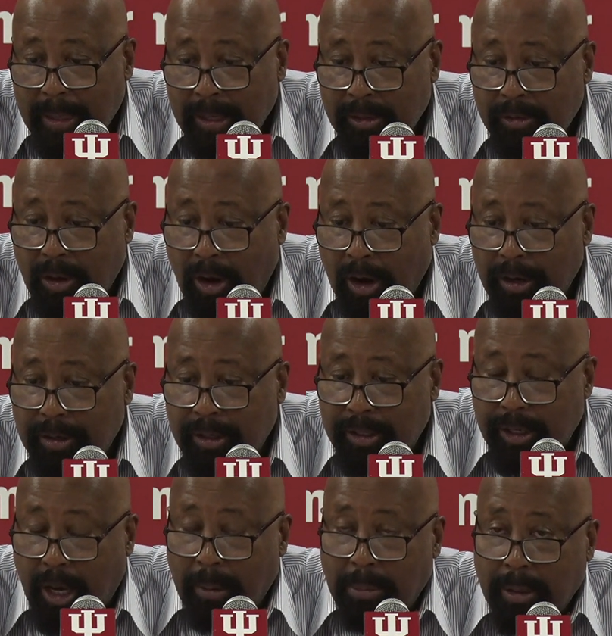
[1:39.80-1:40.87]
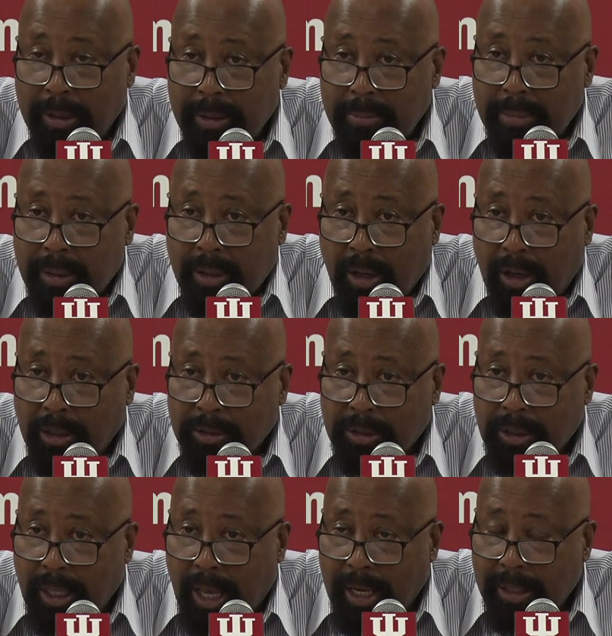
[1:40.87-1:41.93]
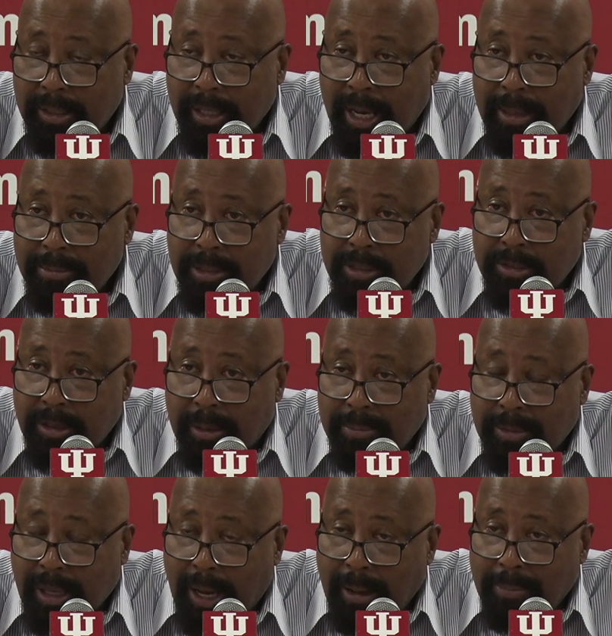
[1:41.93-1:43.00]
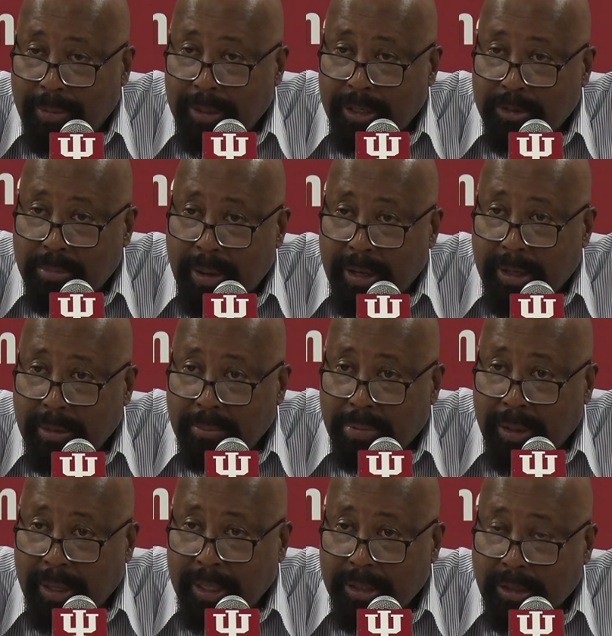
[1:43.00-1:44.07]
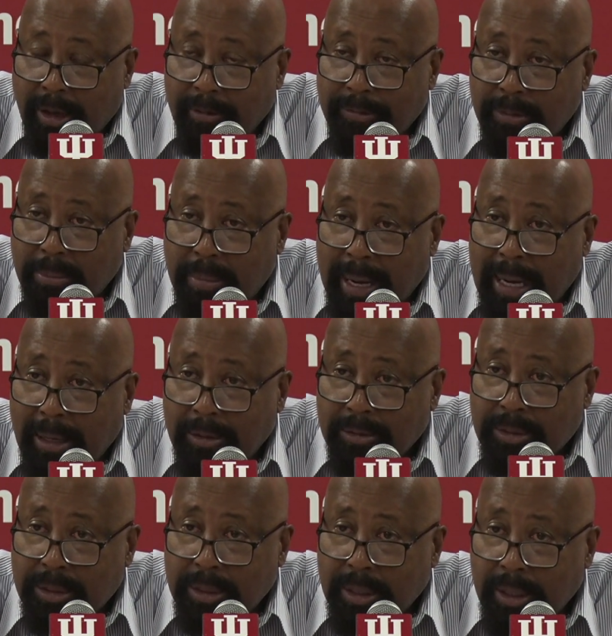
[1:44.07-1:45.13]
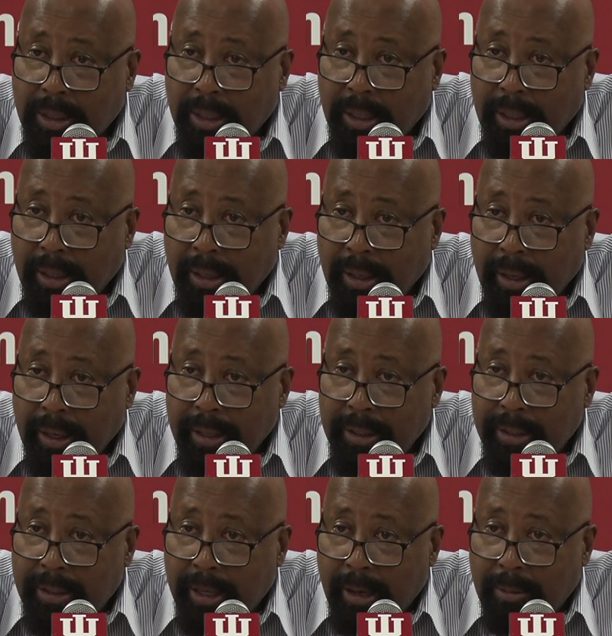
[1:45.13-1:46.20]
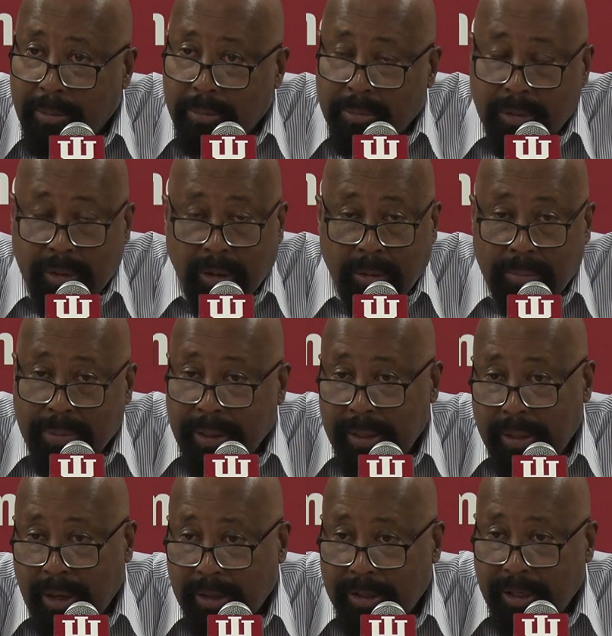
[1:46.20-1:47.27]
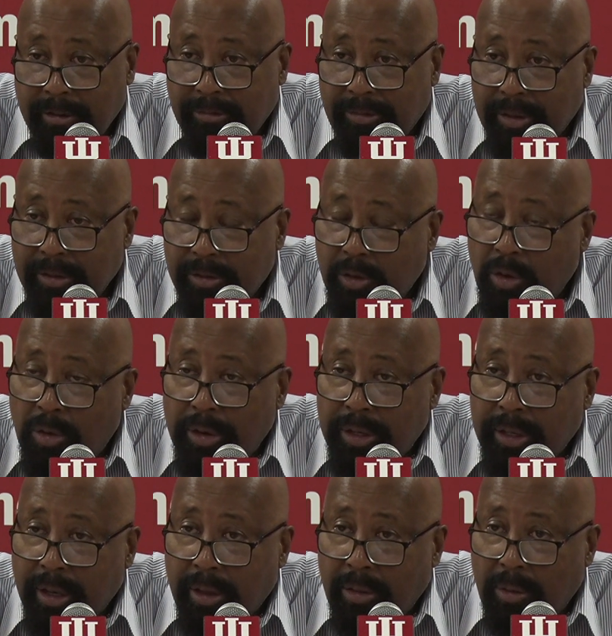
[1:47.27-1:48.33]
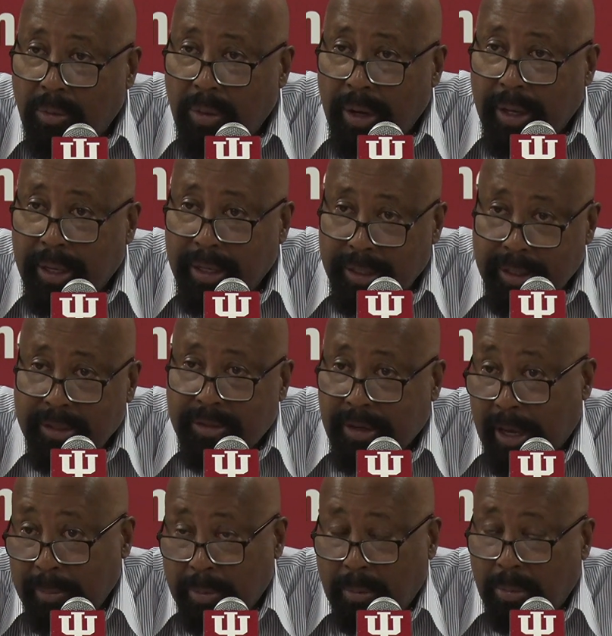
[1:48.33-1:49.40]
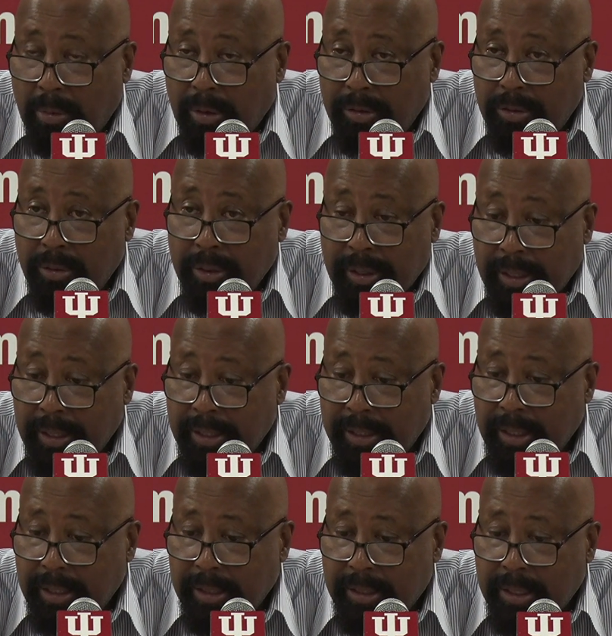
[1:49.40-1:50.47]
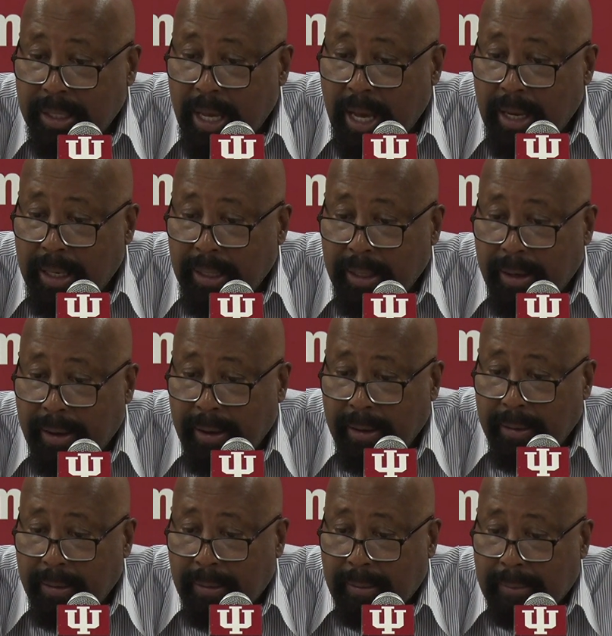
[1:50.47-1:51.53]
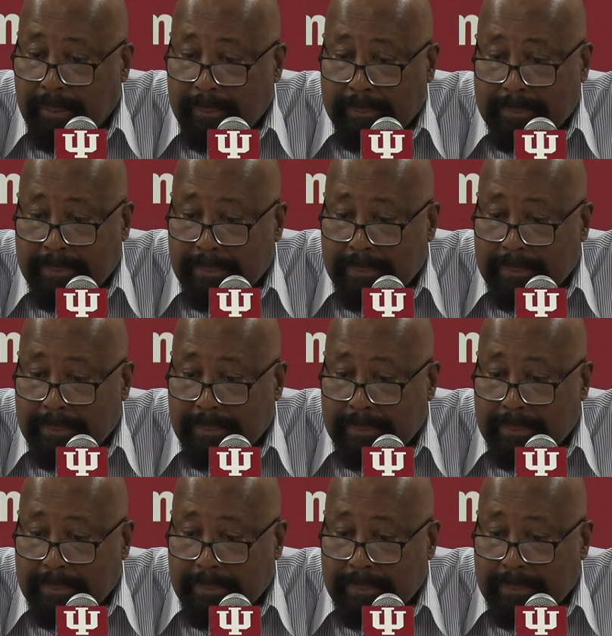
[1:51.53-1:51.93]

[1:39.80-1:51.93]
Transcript: it's hard to double him because a lot of times he's up top and he's making plays off the bounce. And he kept, you know, beating our defense, going the other way. He, and he's capable of doing it. He did it tonight. And uh,